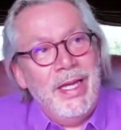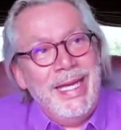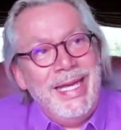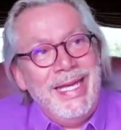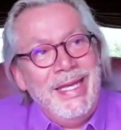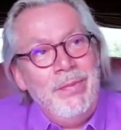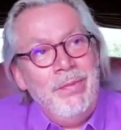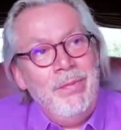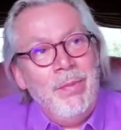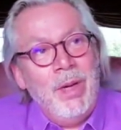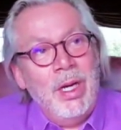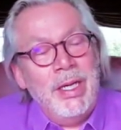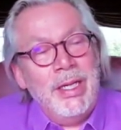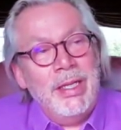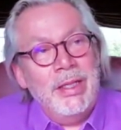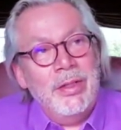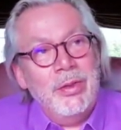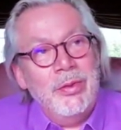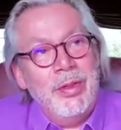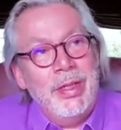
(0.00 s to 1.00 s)
in my
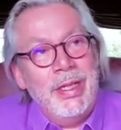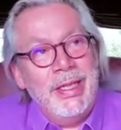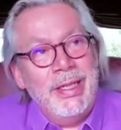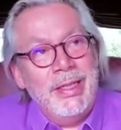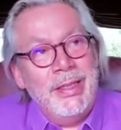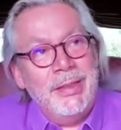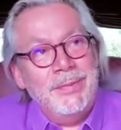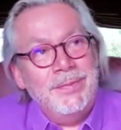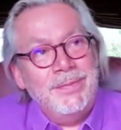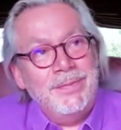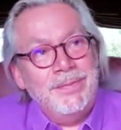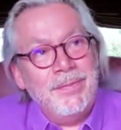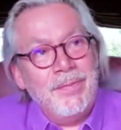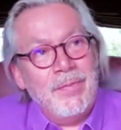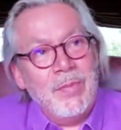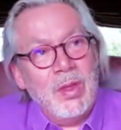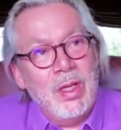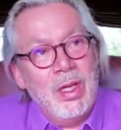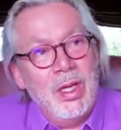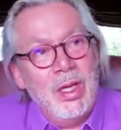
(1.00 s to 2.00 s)
career
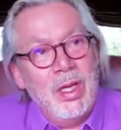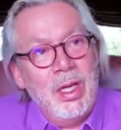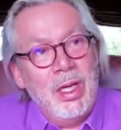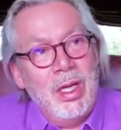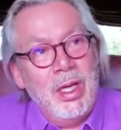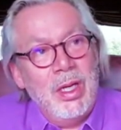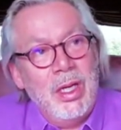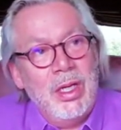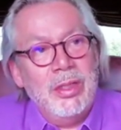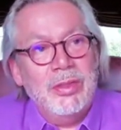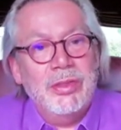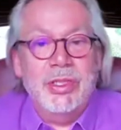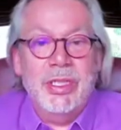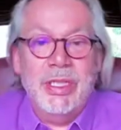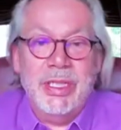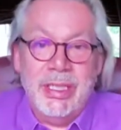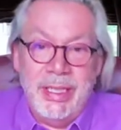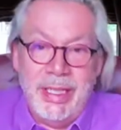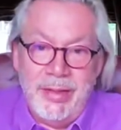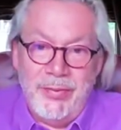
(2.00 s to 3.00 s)
a
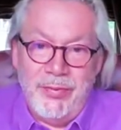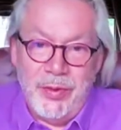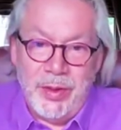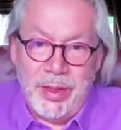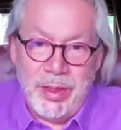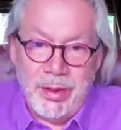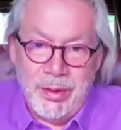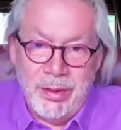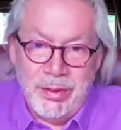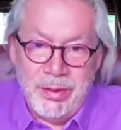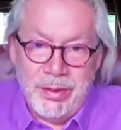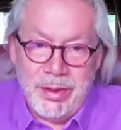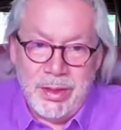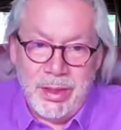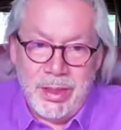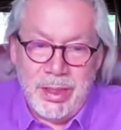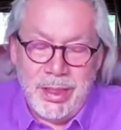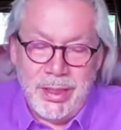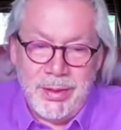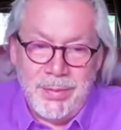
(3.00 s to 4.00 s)
significant
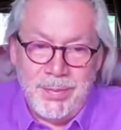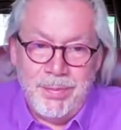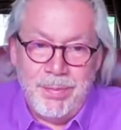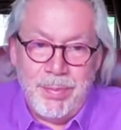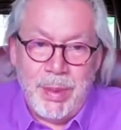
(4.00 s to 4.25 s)
um,